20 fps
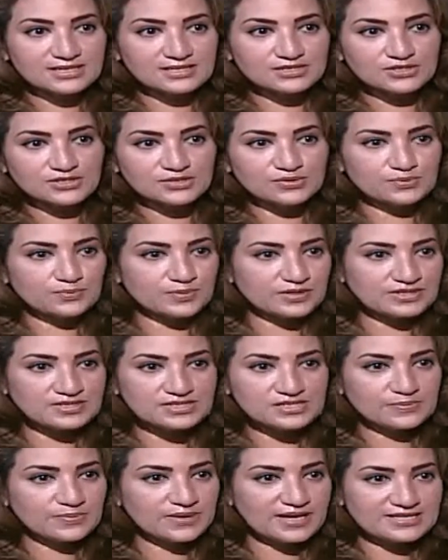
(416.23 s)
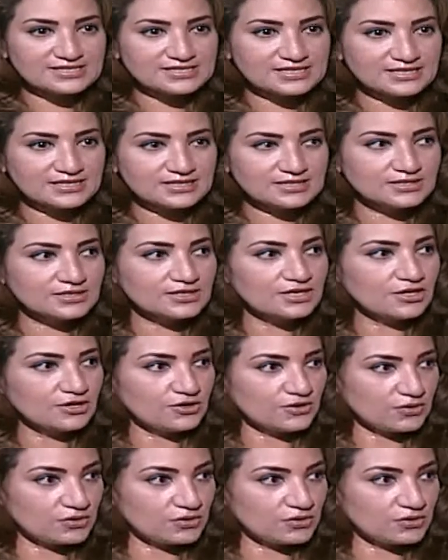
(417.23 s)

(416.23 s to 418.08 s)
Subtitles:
that you participate in